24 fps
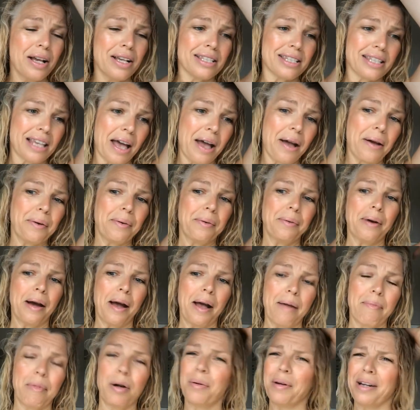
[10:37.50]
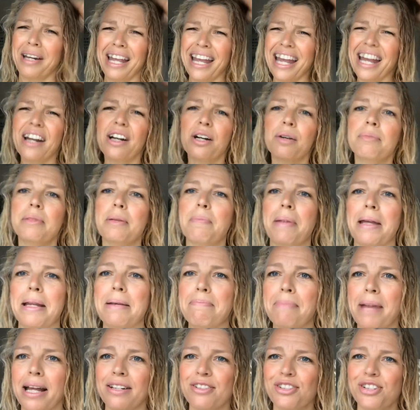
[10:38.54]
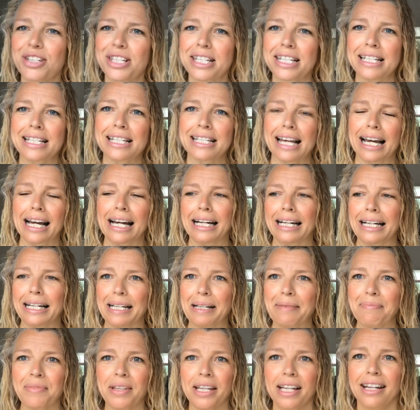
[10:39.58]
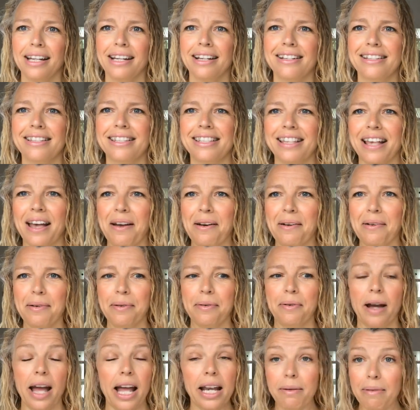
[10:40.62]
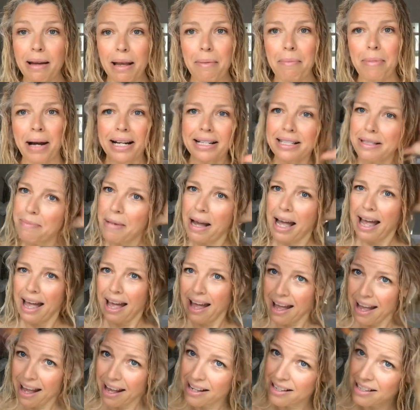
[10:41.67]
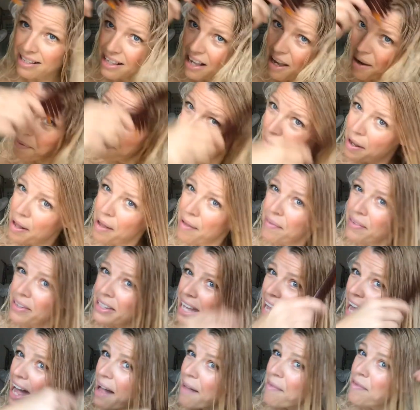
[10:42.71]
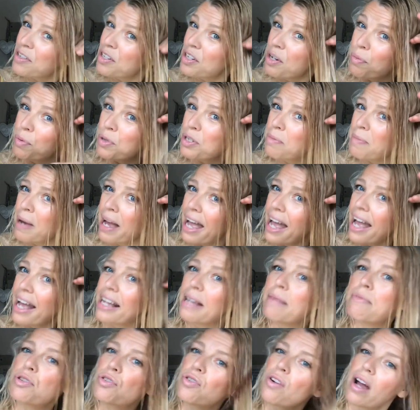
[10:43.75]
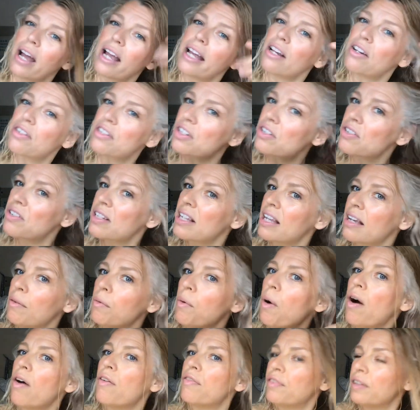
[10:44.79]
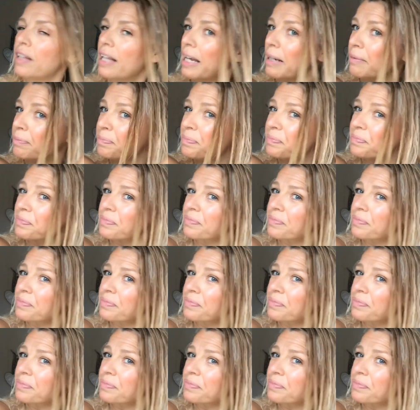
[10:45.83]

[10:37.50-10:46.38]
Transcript: So, um, oh, and here come the bin men, just in time. So anyway, back to my hair. So yeah, no wonder my hair keeps drying, because I just keep waffling.